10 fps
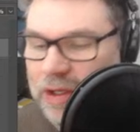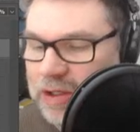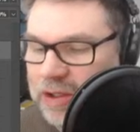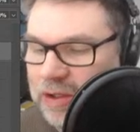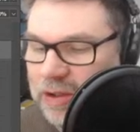
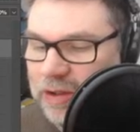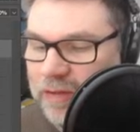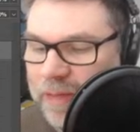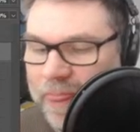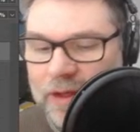to
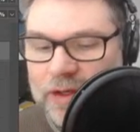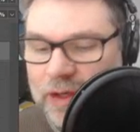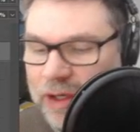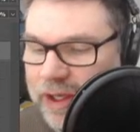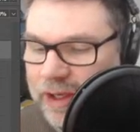
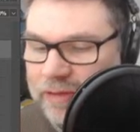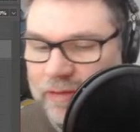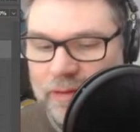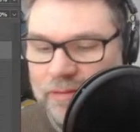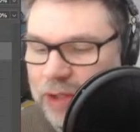draw that
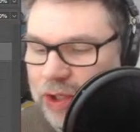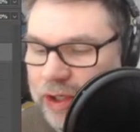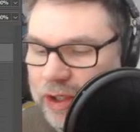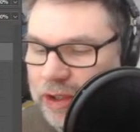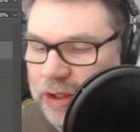
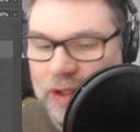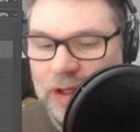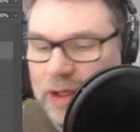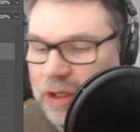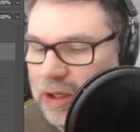bird.
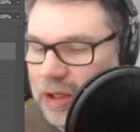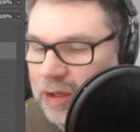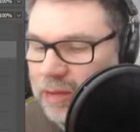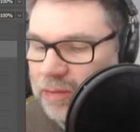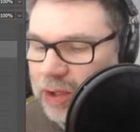
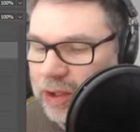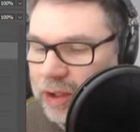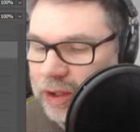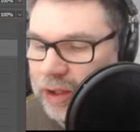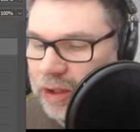Bird.